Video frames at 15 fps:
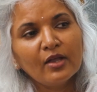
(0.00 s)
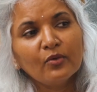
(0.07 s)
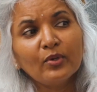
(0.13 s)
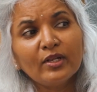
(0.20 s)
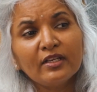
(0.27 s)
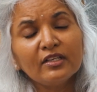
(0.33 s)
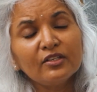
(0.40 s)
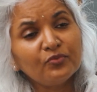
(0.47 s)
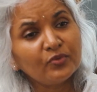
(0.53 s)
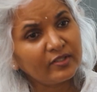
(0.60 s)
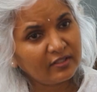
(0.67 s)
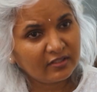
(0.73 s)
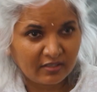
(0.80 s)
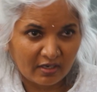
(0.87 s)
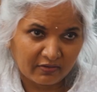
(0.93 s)
Well, it
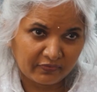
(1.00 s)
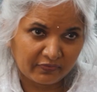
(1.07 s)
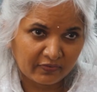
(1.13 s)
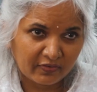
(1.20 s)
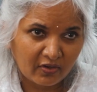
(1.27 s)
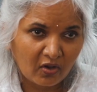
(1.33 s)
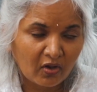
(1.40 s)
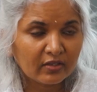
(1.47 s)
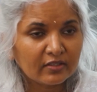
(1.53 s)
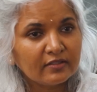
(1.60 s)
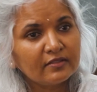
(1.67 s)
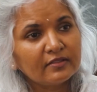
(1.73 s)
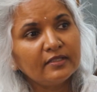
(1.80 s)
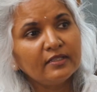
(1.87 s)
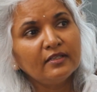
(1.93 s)
was tough.
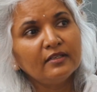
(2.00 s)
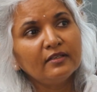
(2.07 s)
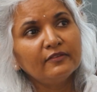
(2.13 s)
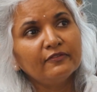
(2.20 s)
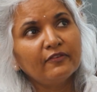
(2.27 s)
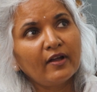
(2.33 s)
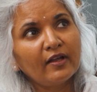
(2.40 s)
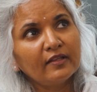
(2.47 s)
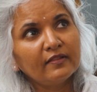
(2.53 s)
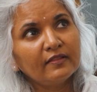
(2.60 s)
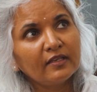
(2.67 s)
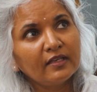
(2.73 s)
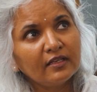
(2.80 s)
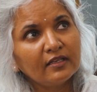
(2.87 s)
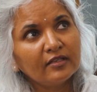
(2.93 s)
Honestly, if I
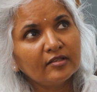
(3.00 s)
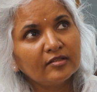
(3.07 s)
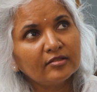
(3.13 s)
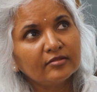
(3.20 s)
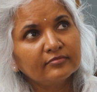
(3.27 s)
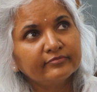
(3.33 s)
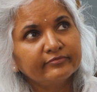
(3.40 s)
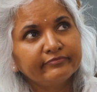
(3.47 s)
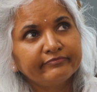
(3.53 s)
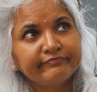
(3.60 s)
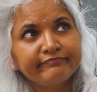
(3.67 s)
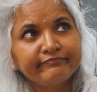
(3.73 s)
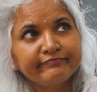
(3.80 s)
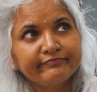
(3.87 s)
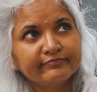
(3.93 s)
think
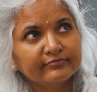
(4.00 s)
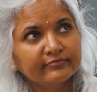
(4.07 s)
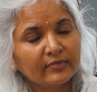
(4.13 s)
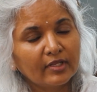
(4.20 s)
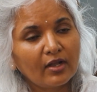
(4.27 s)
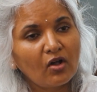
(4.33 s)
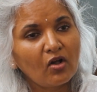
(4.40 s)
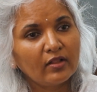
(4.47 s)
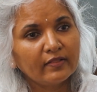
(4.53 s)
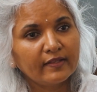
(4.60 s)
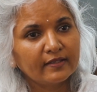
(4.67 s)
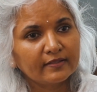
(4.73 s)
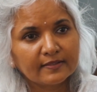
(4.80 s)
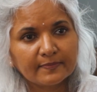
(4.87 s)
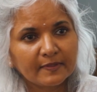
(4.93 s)
all
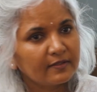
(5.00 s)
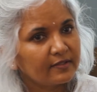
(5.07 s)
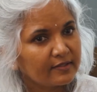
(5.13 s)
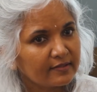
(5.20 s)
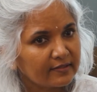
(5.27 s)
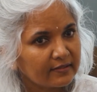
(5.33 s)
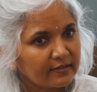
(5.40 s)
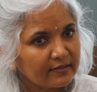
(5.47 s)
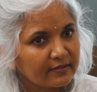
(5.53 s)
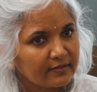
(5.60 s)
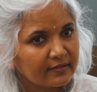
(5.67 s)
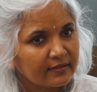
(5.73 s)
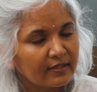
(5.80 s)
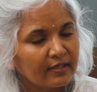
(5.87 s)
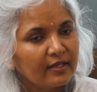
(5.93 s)
the
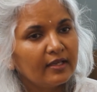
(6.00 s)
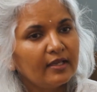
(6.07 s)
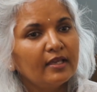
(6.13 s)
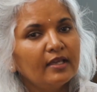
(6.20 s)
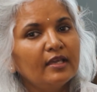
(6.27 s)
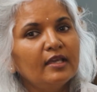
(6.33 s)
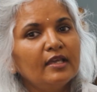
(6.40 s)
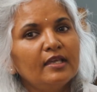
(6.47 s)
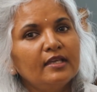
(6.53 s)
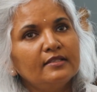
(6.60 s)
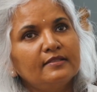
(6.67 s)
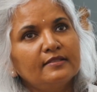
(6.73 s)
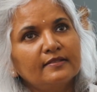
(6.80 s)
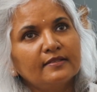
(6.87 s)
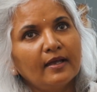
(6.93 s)
experiences,
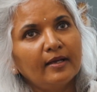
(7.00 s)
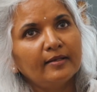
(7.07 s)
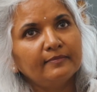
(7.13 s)
it's